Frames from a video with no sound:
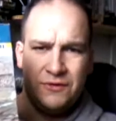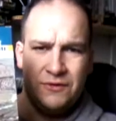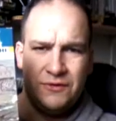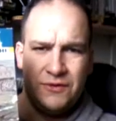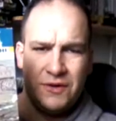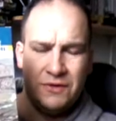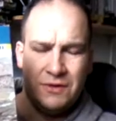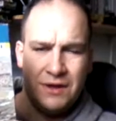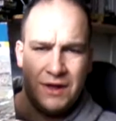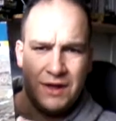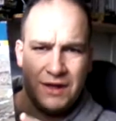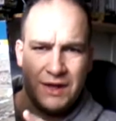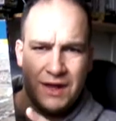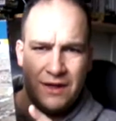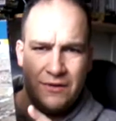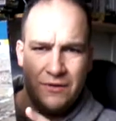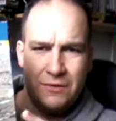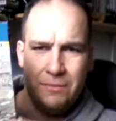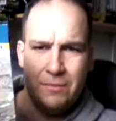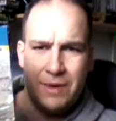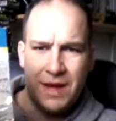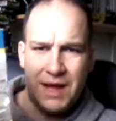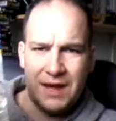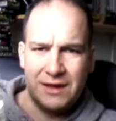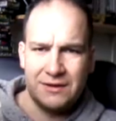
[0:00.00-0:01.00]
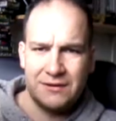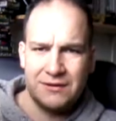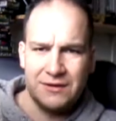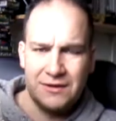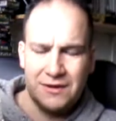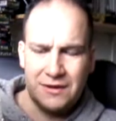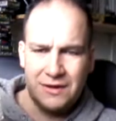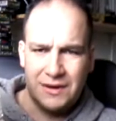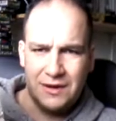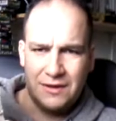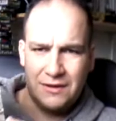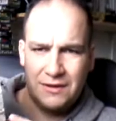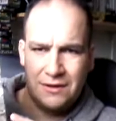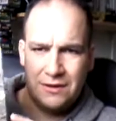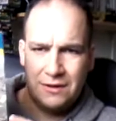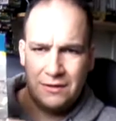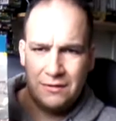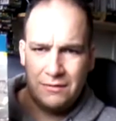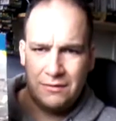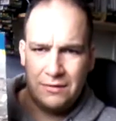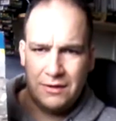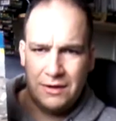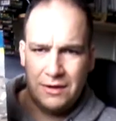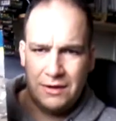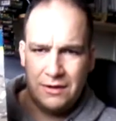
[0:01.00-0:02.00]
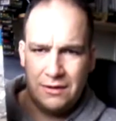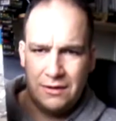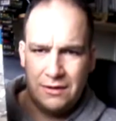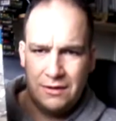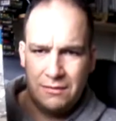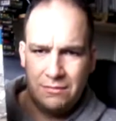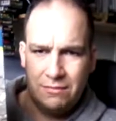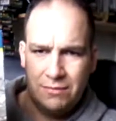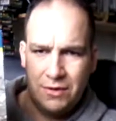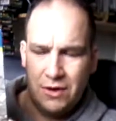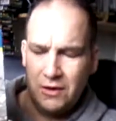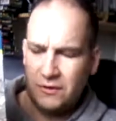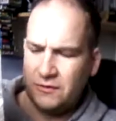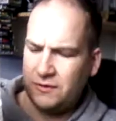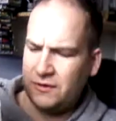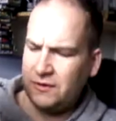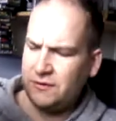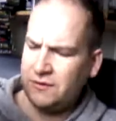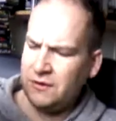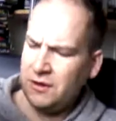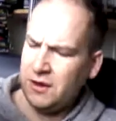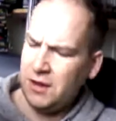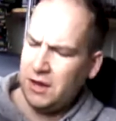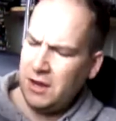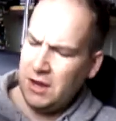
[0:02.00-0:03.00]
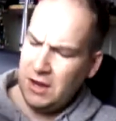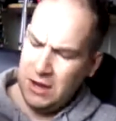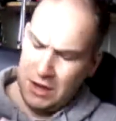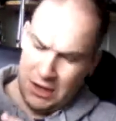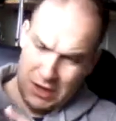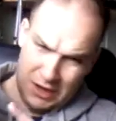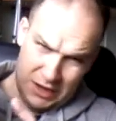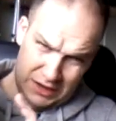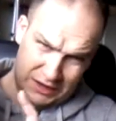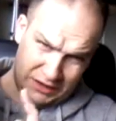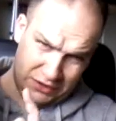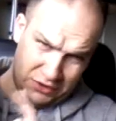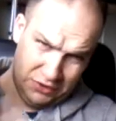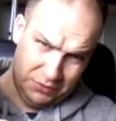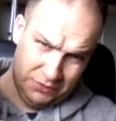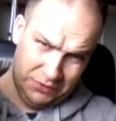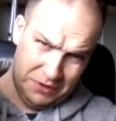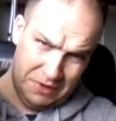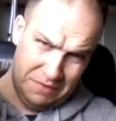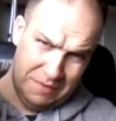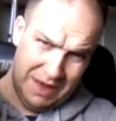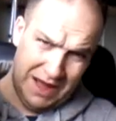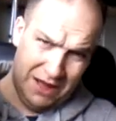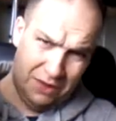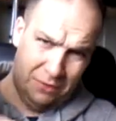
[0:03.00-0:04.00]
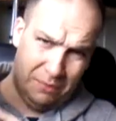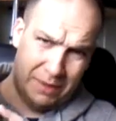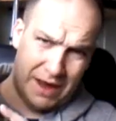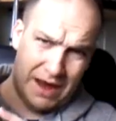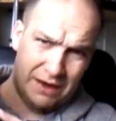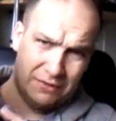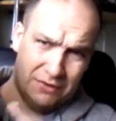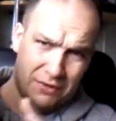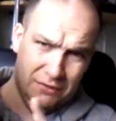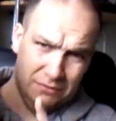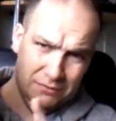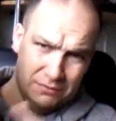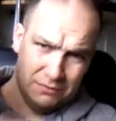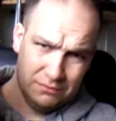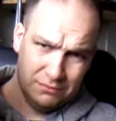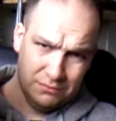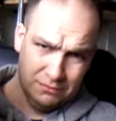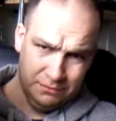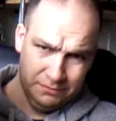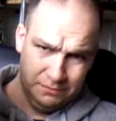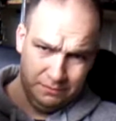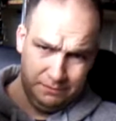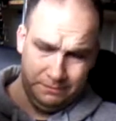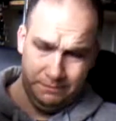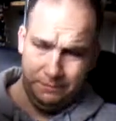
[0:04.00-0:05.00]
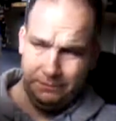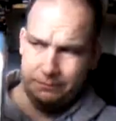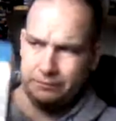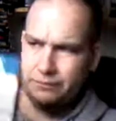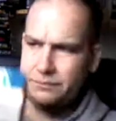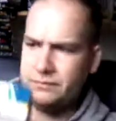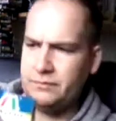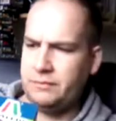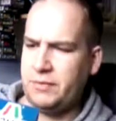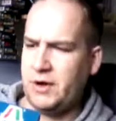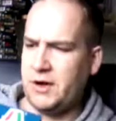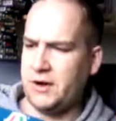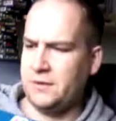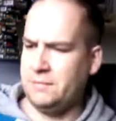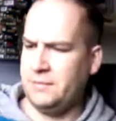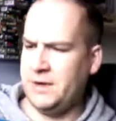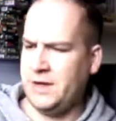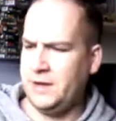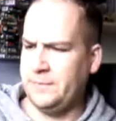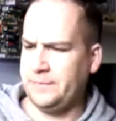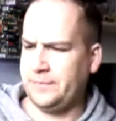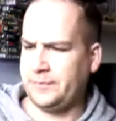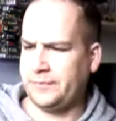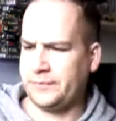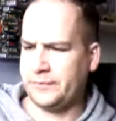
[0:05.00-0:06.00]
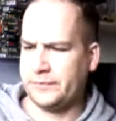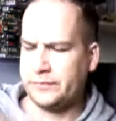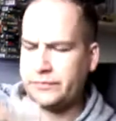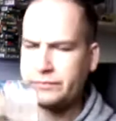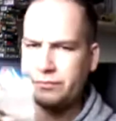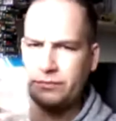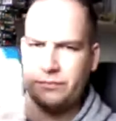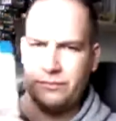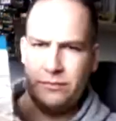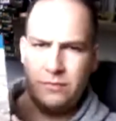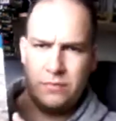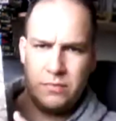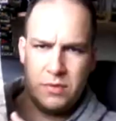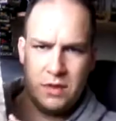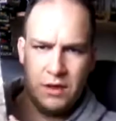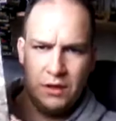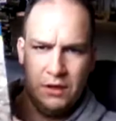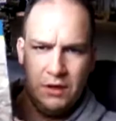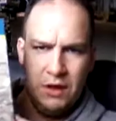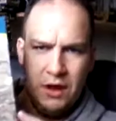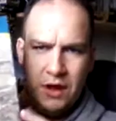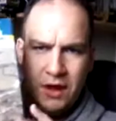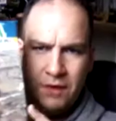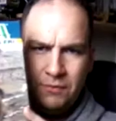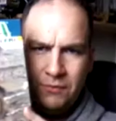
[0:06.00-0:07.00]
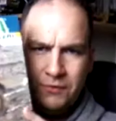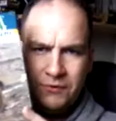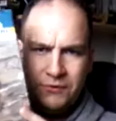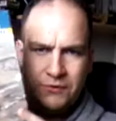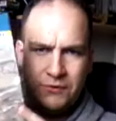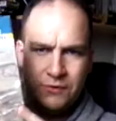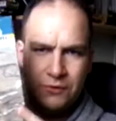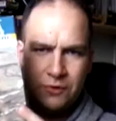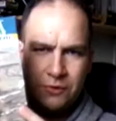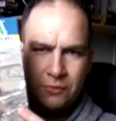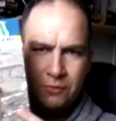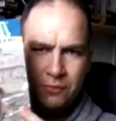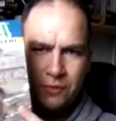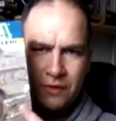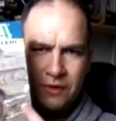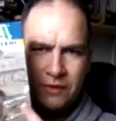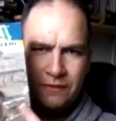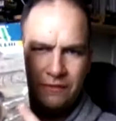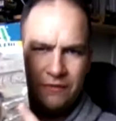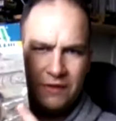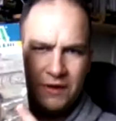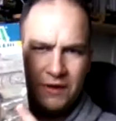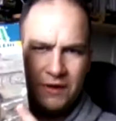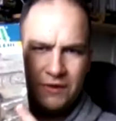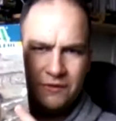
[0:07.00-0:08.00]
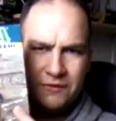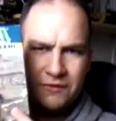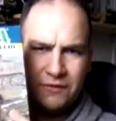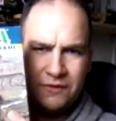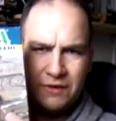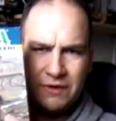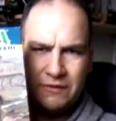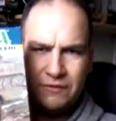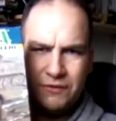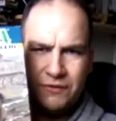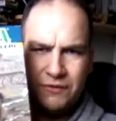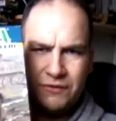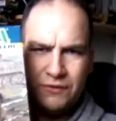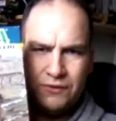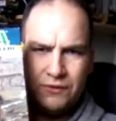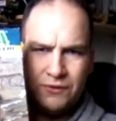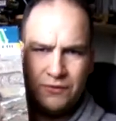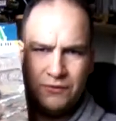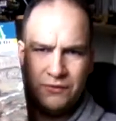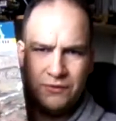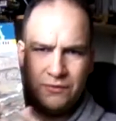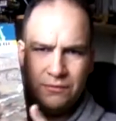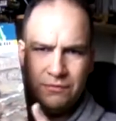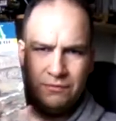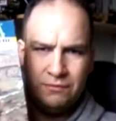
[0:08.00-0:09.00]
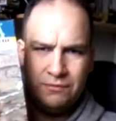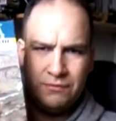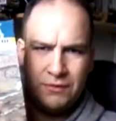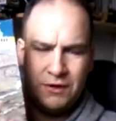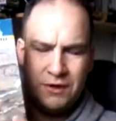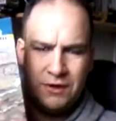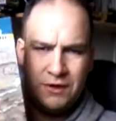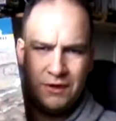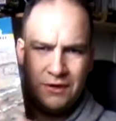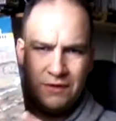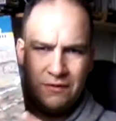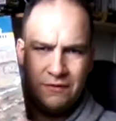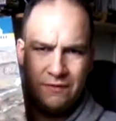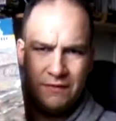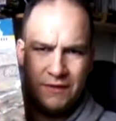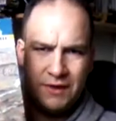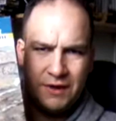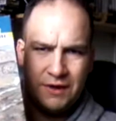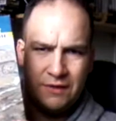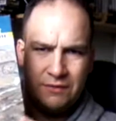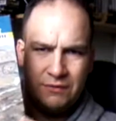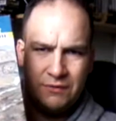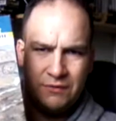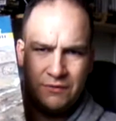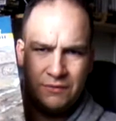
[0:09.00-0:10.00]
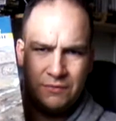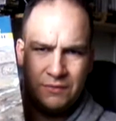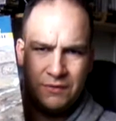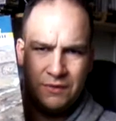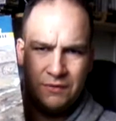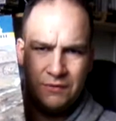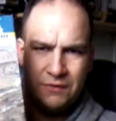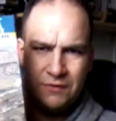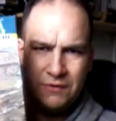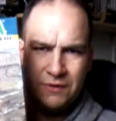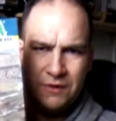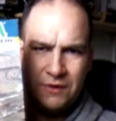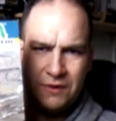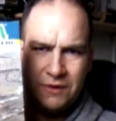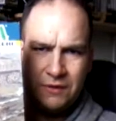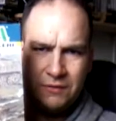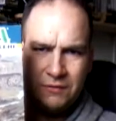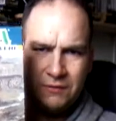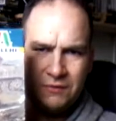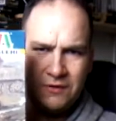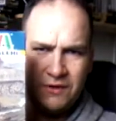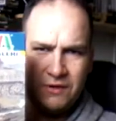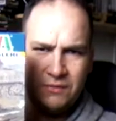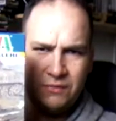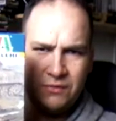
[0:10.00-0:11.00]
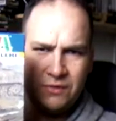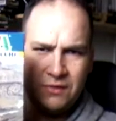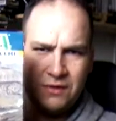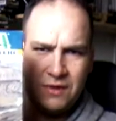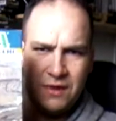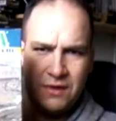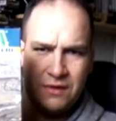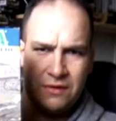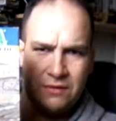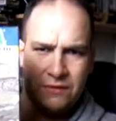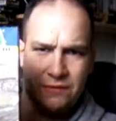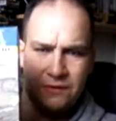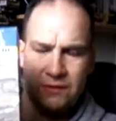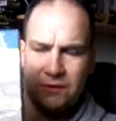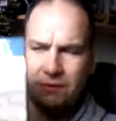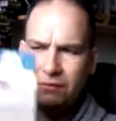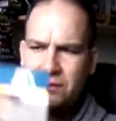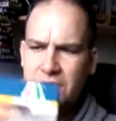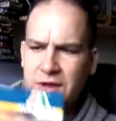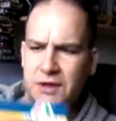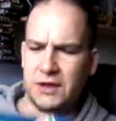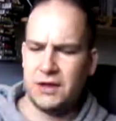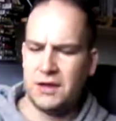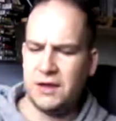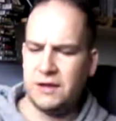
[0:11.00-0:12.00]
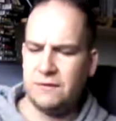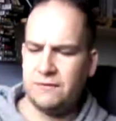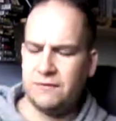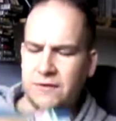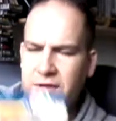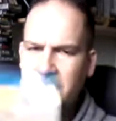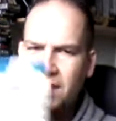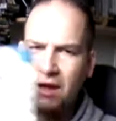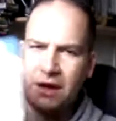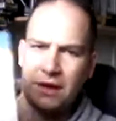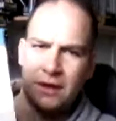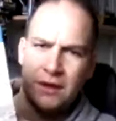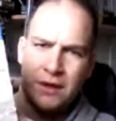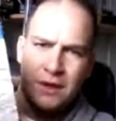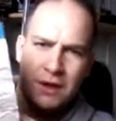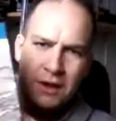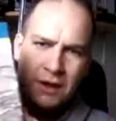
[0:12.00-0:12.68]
I just don't like how they're bagged in the boxes. Comes with a metal barrel, pardon me. Just don't come with the figure, so I'm going to have to source some figure or something to sit with it, with the kit for that.